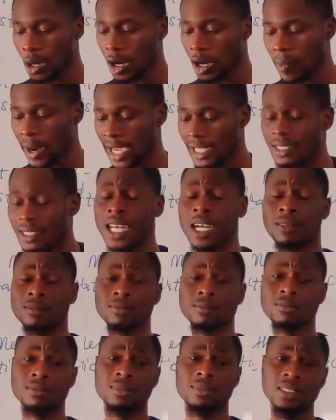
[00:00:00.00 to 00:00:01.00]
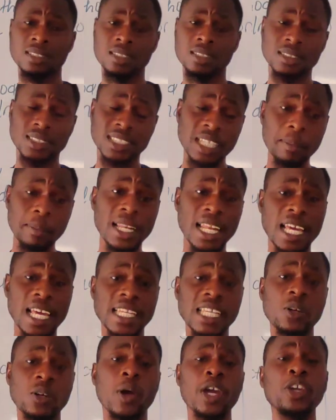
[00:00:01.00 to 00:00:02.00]
All right. Now,
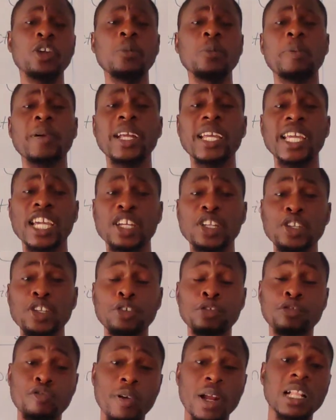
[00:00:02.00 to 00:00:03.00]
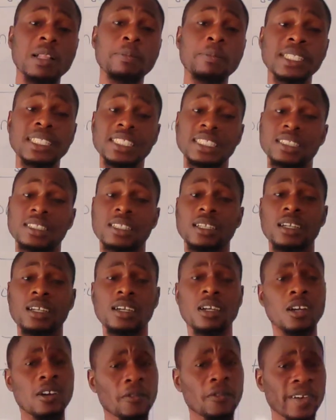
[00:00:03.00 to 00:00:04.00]
similarly, when you bring a neutral body,
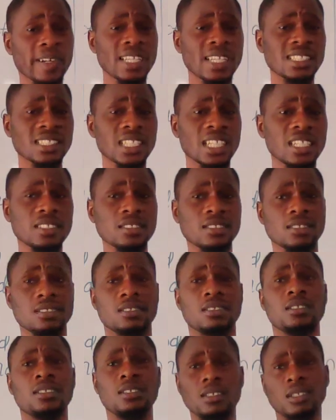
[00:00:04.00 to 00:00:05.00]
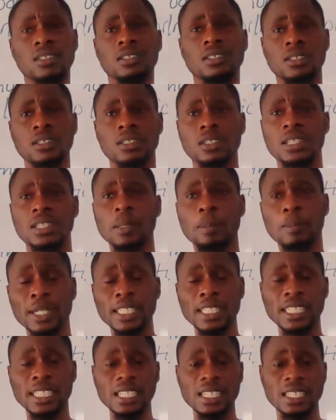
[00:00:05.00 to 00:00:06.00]
for instance, the
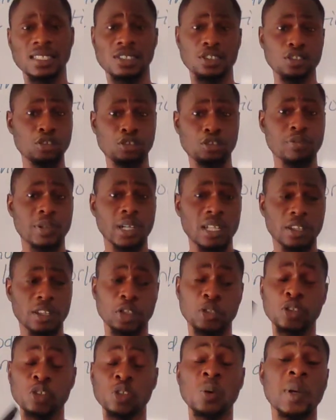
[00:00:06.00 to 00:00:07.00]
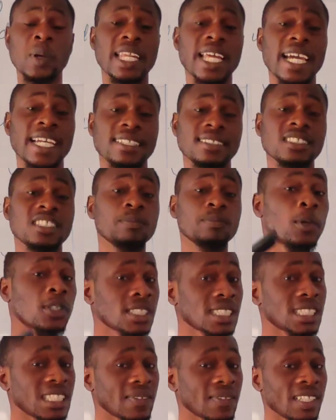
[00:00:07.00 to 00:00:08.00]
body is neutral. You don't know whether it is
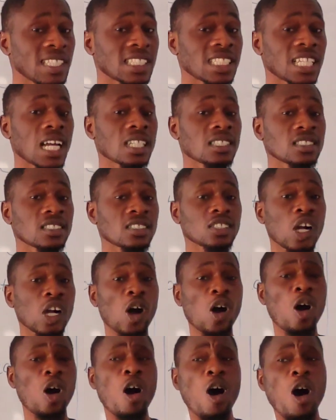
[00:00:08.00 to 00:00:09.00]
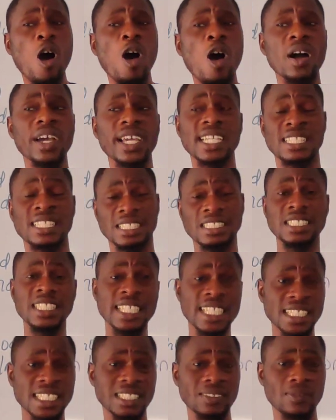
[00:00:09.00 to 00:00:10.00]
positively charged or it is
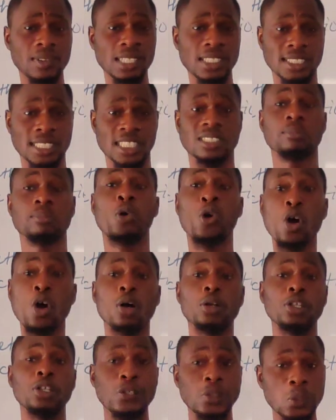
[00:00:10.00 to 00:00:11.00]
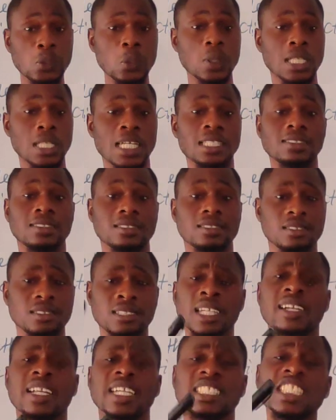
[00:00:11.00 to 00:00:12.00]
negatively charged. But all you know that
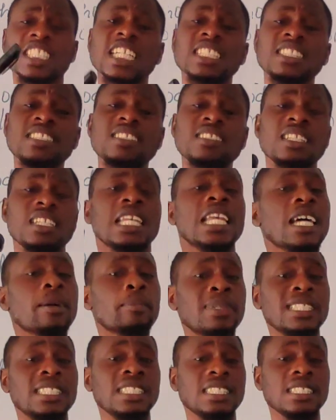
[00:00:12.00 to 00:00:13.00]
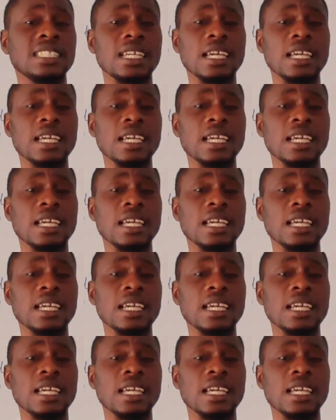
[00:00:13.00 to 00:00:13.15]
there are charges in that body.